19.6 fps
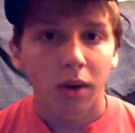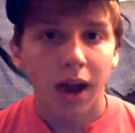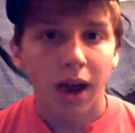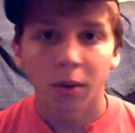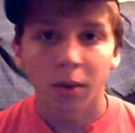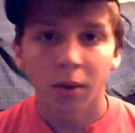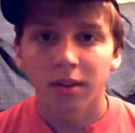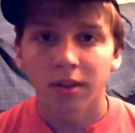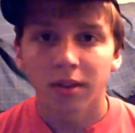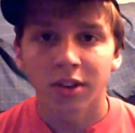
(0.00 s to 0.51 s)
I
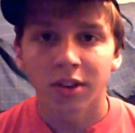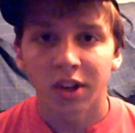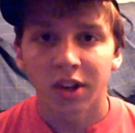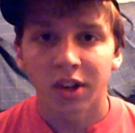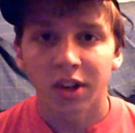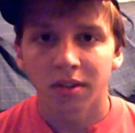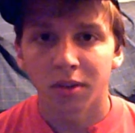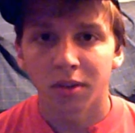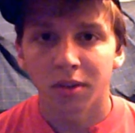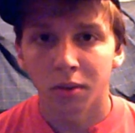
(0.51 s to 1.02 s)
would
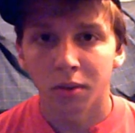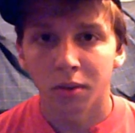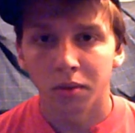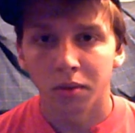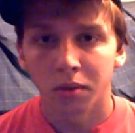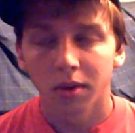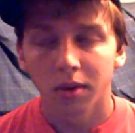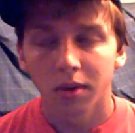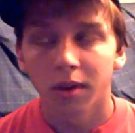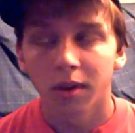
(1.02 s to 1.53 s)
suggest you
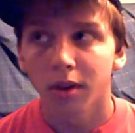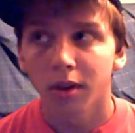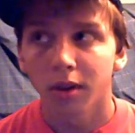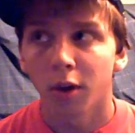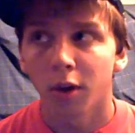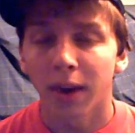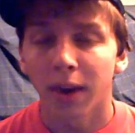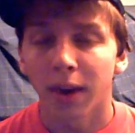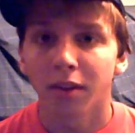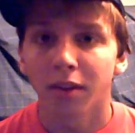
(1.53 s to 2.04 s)

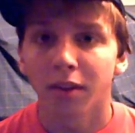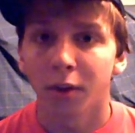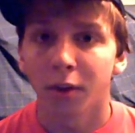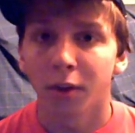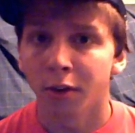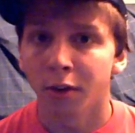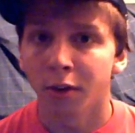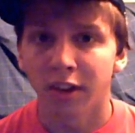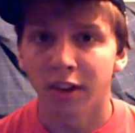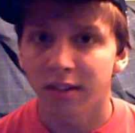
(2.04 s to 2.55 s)
go back to the
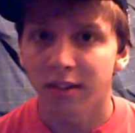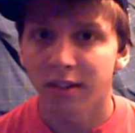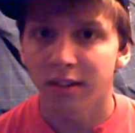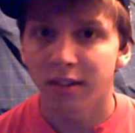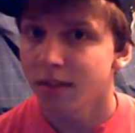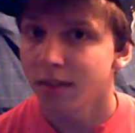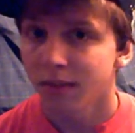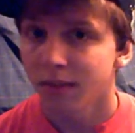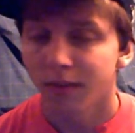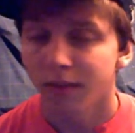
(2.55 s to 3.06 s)

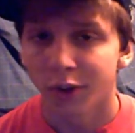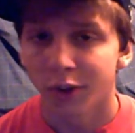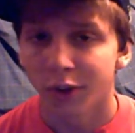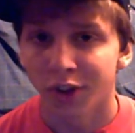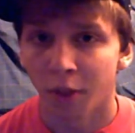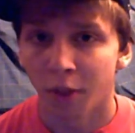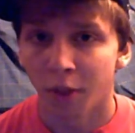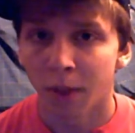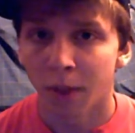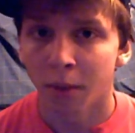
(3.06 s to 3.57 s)
earliest
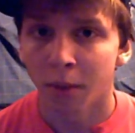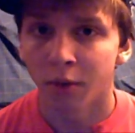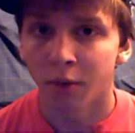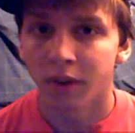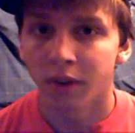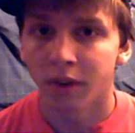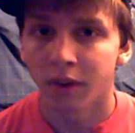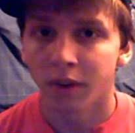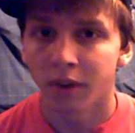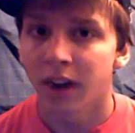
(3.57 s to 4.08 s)
version of the Bible
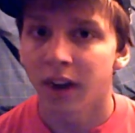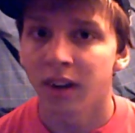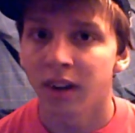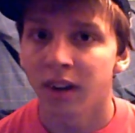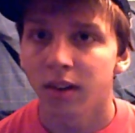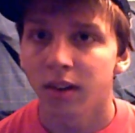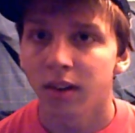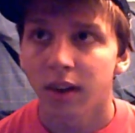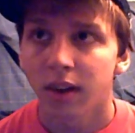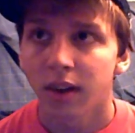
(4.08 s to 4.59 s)
you can
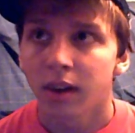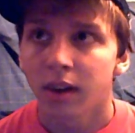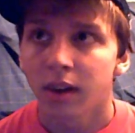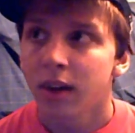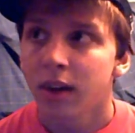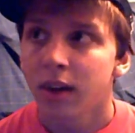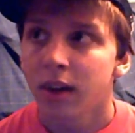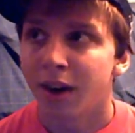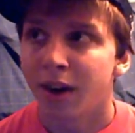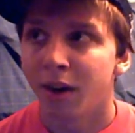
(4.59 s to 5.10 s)
find.
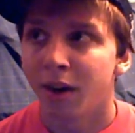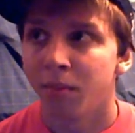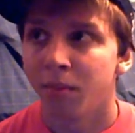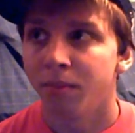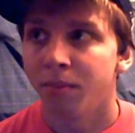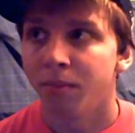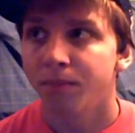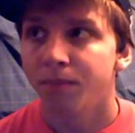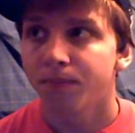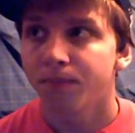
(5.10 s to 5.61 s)

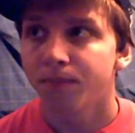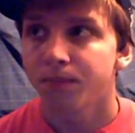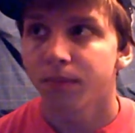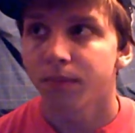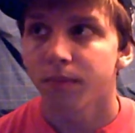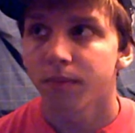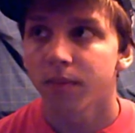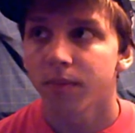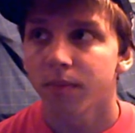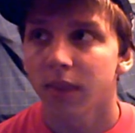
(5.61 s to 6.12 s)
Um,
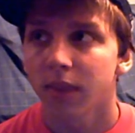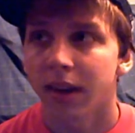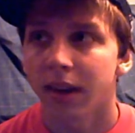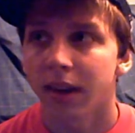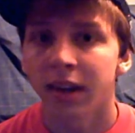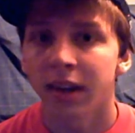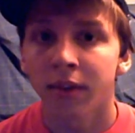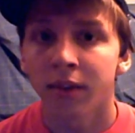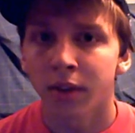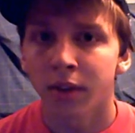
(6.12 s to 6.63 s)

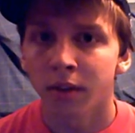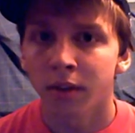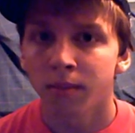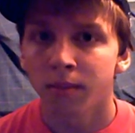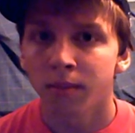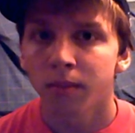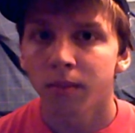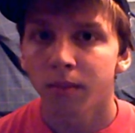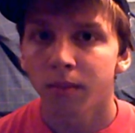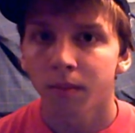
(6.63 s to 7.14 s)
and
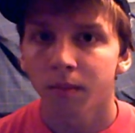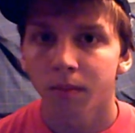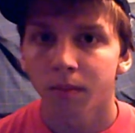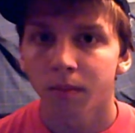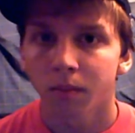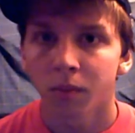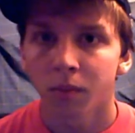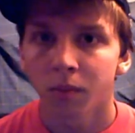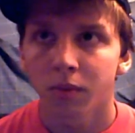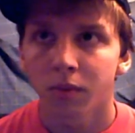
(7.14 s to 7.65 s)
even
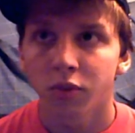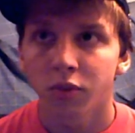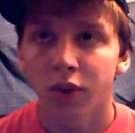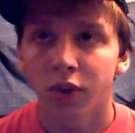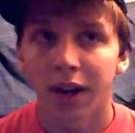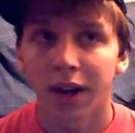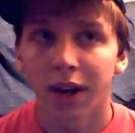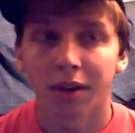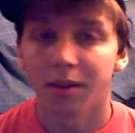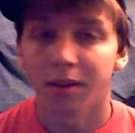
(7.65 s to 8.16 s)

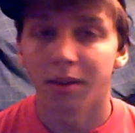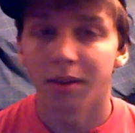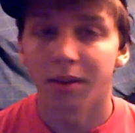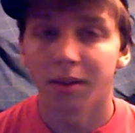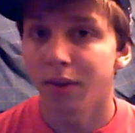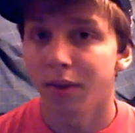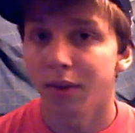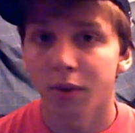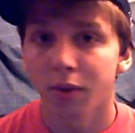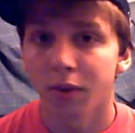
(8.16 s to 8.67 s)
try to,
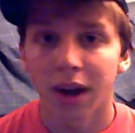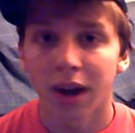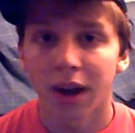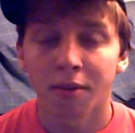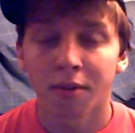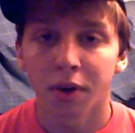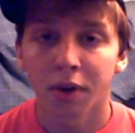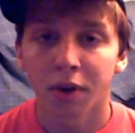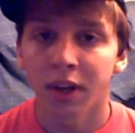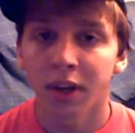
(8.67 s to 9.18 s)
even if you
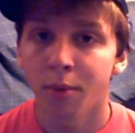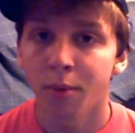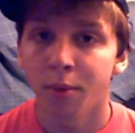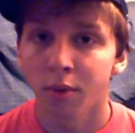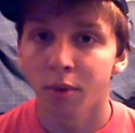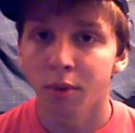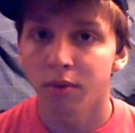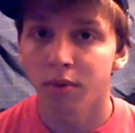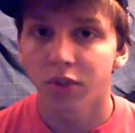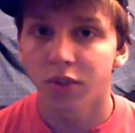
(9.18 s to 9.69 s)
have a
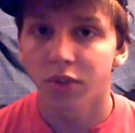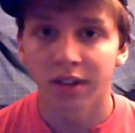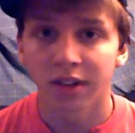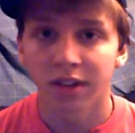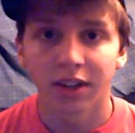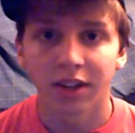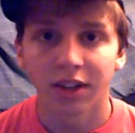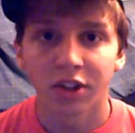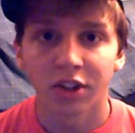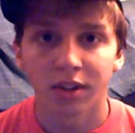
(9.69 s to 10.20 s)
Hebrew
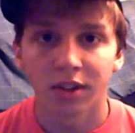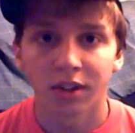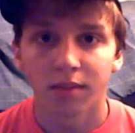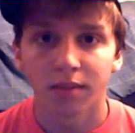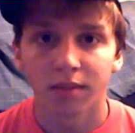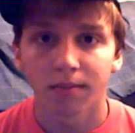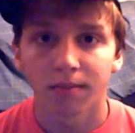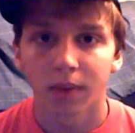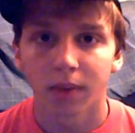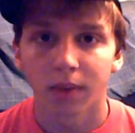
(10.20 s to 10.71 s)
translation
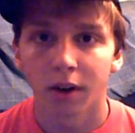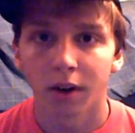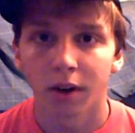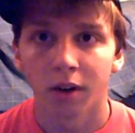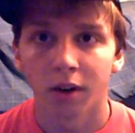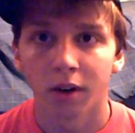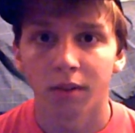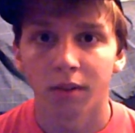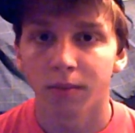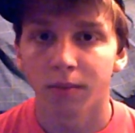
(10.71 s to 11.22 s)

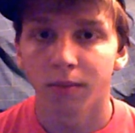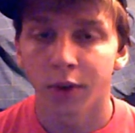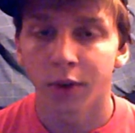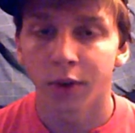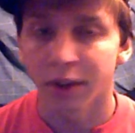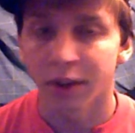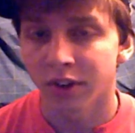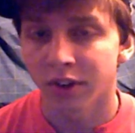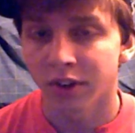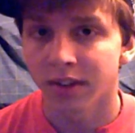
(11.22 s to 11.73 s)
or
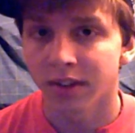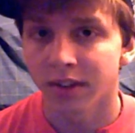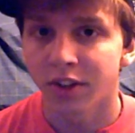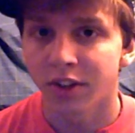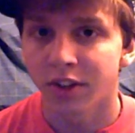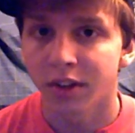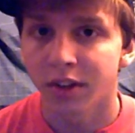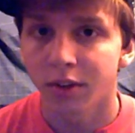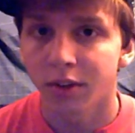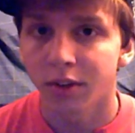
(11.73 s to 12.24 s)
Greek
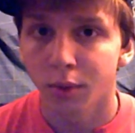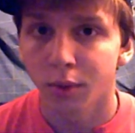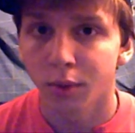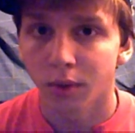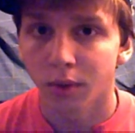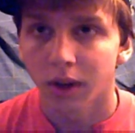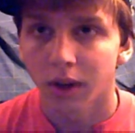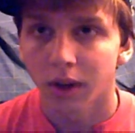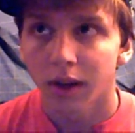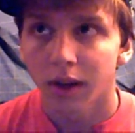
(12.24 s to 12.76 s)
translation, to